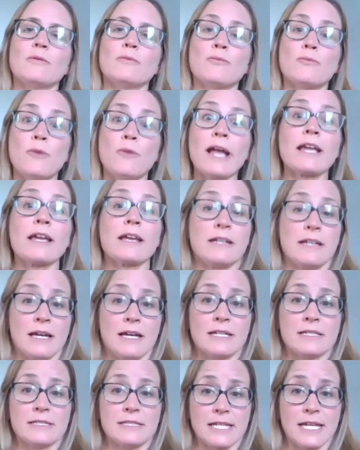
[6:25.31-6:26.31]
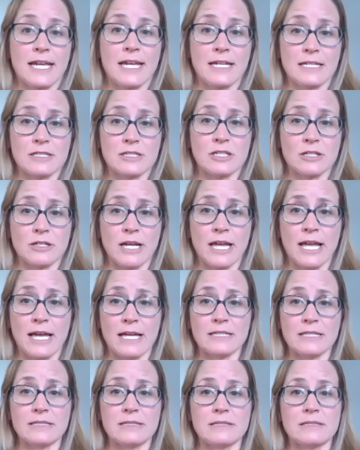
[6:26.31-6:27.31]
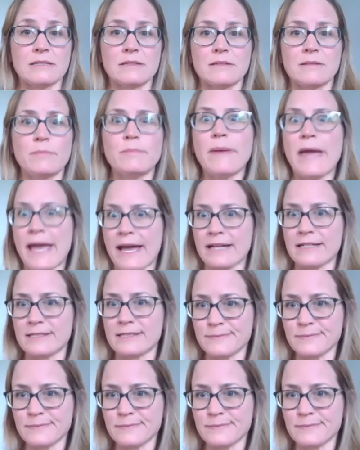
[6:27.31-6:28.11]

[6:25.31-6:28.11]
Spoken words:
recognize the cancer as bad.